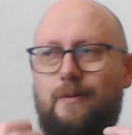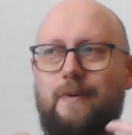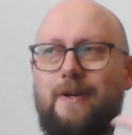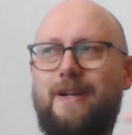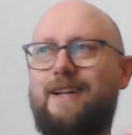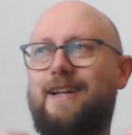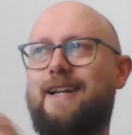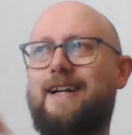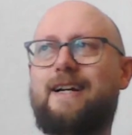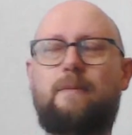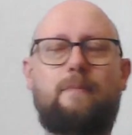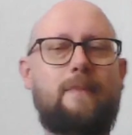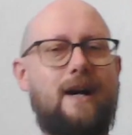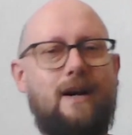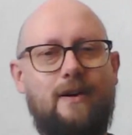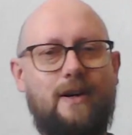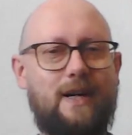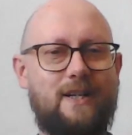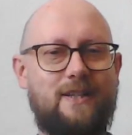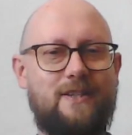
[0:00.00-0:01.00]
we're not like
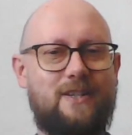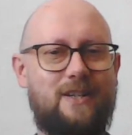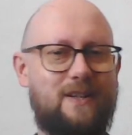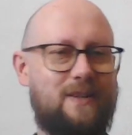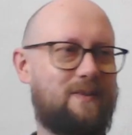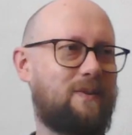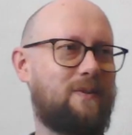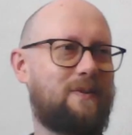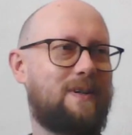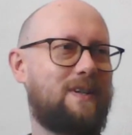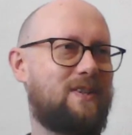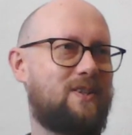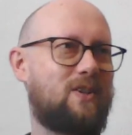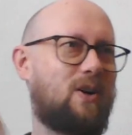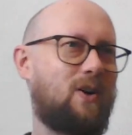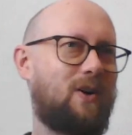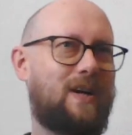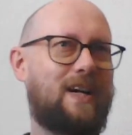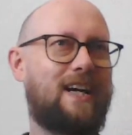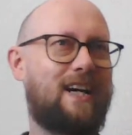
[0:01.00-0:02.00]
Americans, always
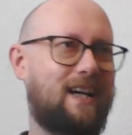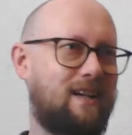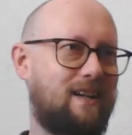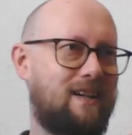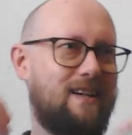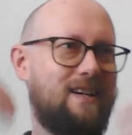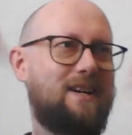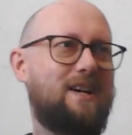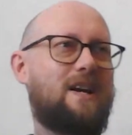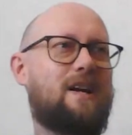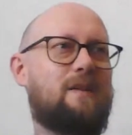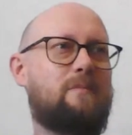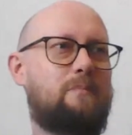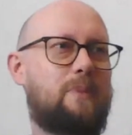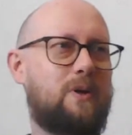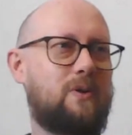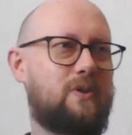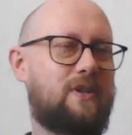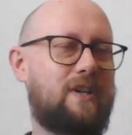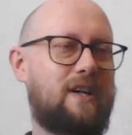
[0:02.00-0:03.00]
talking and
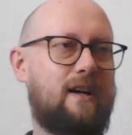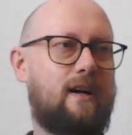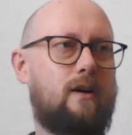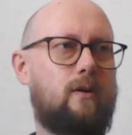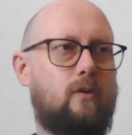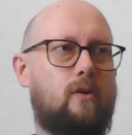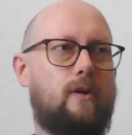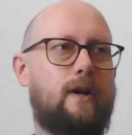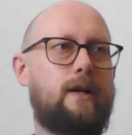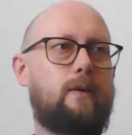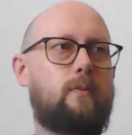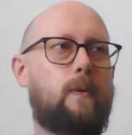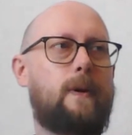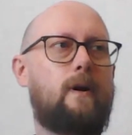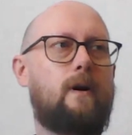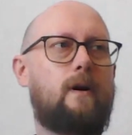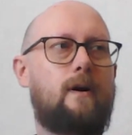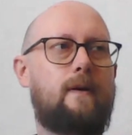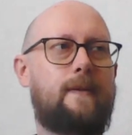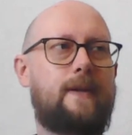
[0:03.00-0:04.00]
boasting how great
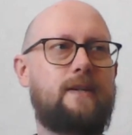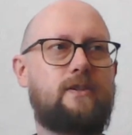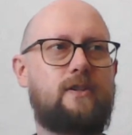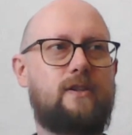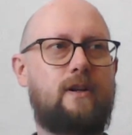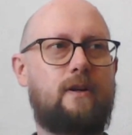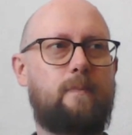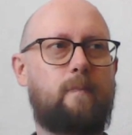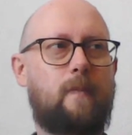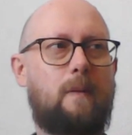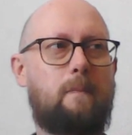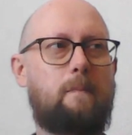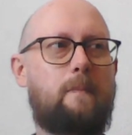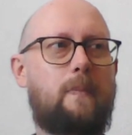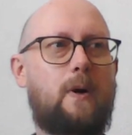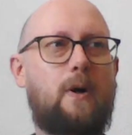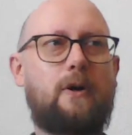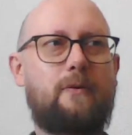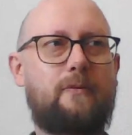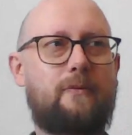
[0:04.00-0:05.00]
we are. That's not
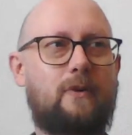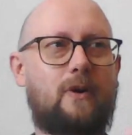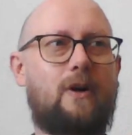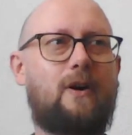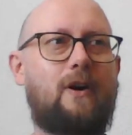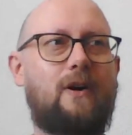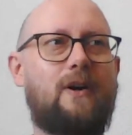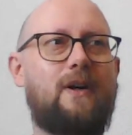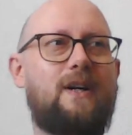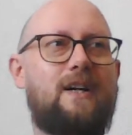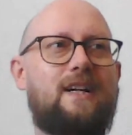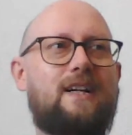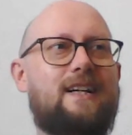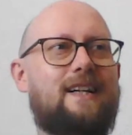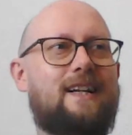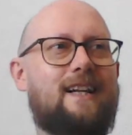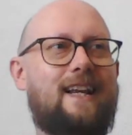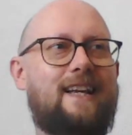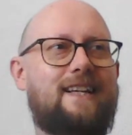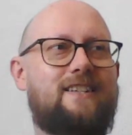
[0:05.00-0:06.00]
part of our,
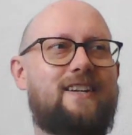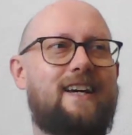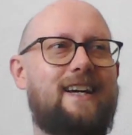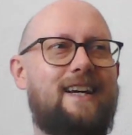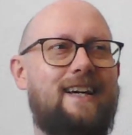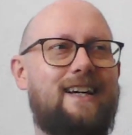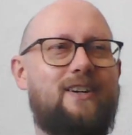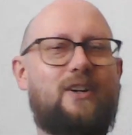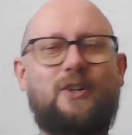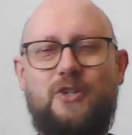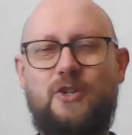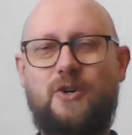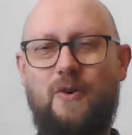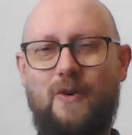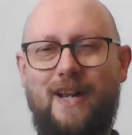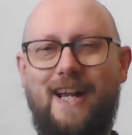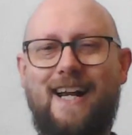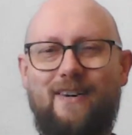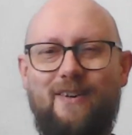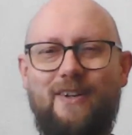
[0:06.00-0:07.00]
let's say,
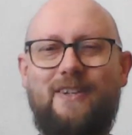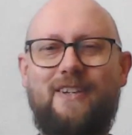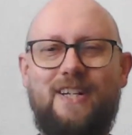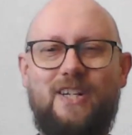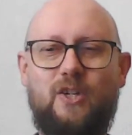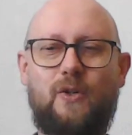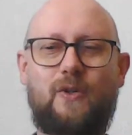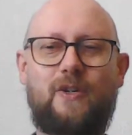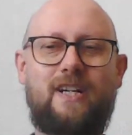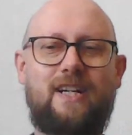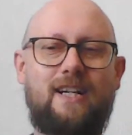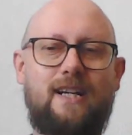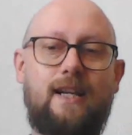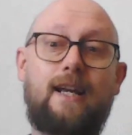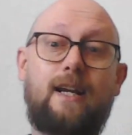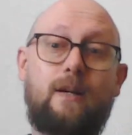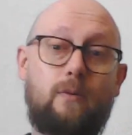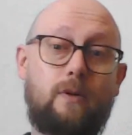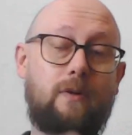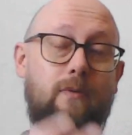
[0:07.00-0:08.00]
cultural heritage or
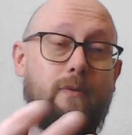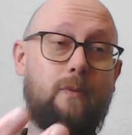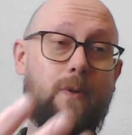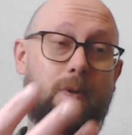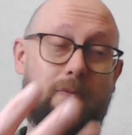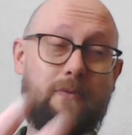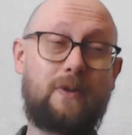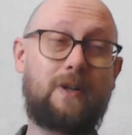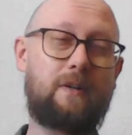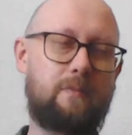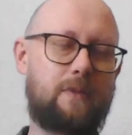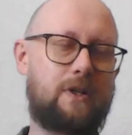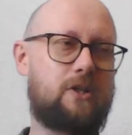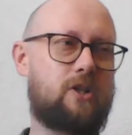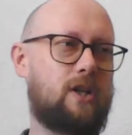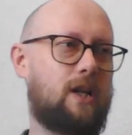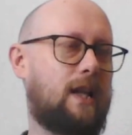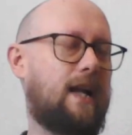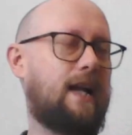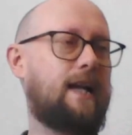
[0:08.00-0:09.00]
DNA. We're very
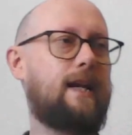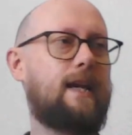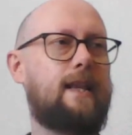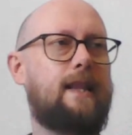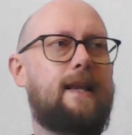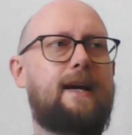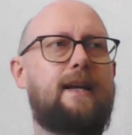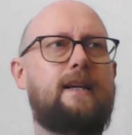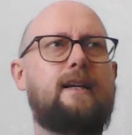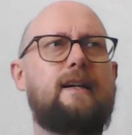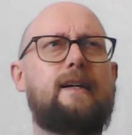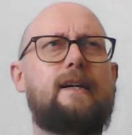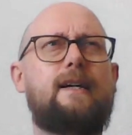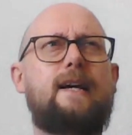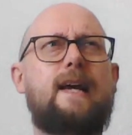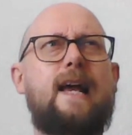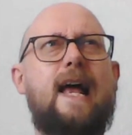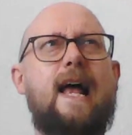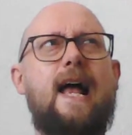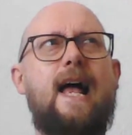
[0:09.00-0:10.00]
much alike in that,
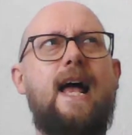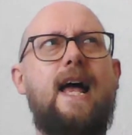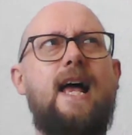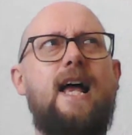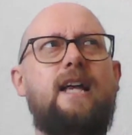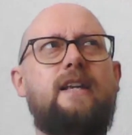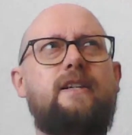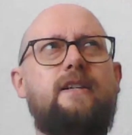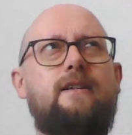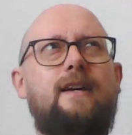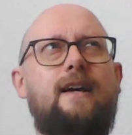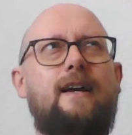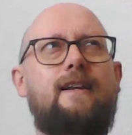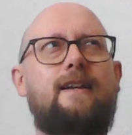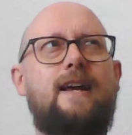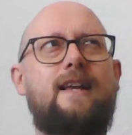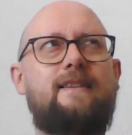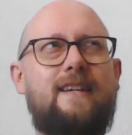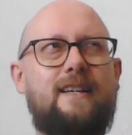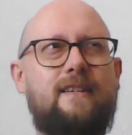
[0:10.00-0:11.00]
and
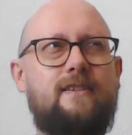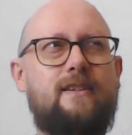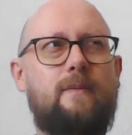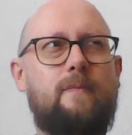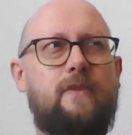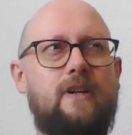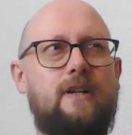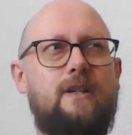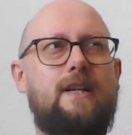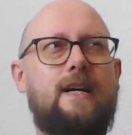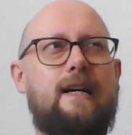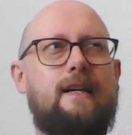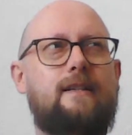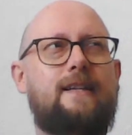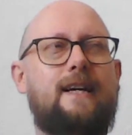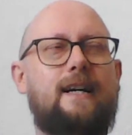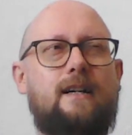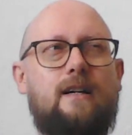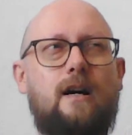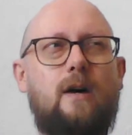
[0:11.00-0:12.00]
that's something
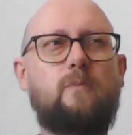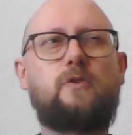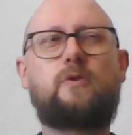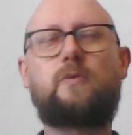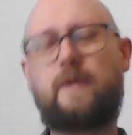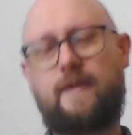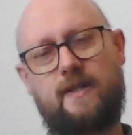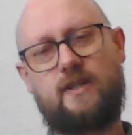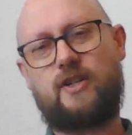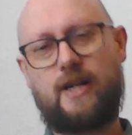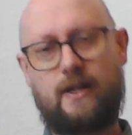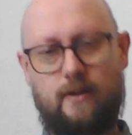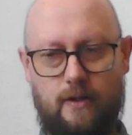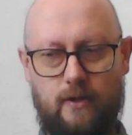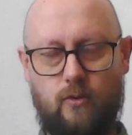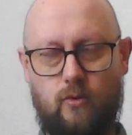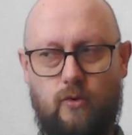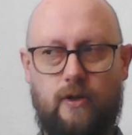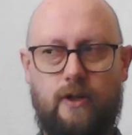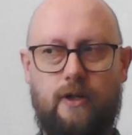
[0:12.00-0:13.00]
that comes with the
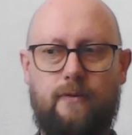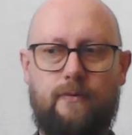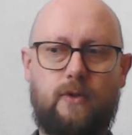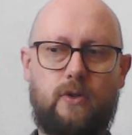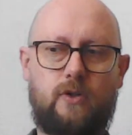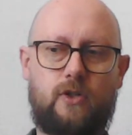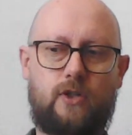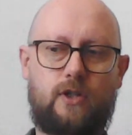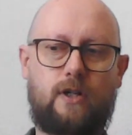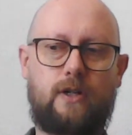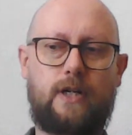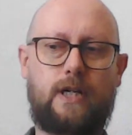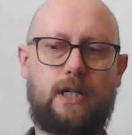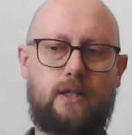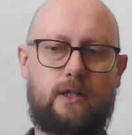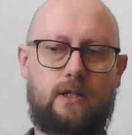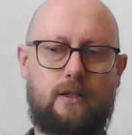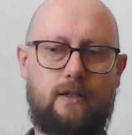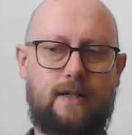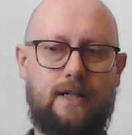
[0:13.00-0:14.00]
territory if you're
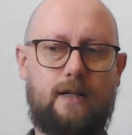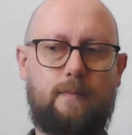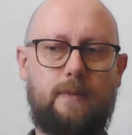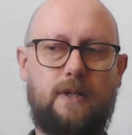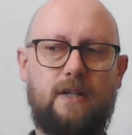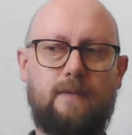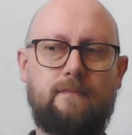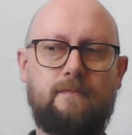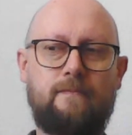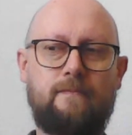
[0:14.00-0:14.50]
starting a startup.